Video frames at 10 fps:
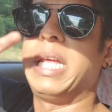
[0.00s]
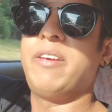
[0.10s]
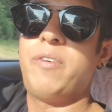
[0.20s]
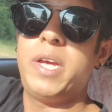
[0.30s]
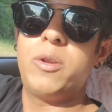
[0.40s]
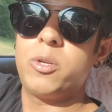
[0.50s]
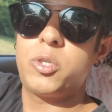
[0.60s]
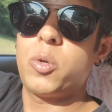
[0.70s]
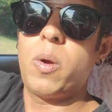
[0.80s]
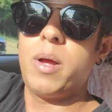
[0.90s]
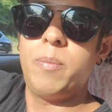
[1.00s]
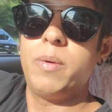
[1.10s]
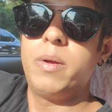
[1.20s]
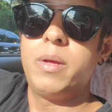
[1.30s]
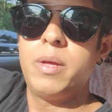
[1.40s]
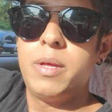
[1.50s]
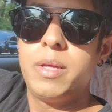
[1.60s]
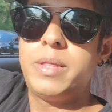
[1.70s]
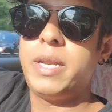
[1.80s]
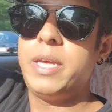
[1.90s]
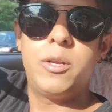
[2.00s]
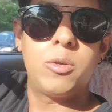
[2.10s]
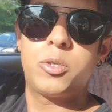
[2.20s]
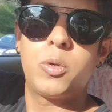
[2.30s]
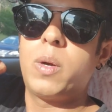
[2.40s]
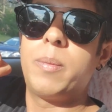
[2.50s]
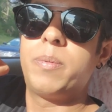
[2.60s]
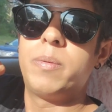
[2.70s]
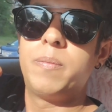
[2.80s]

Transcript: If he don't show up, then he don't show up.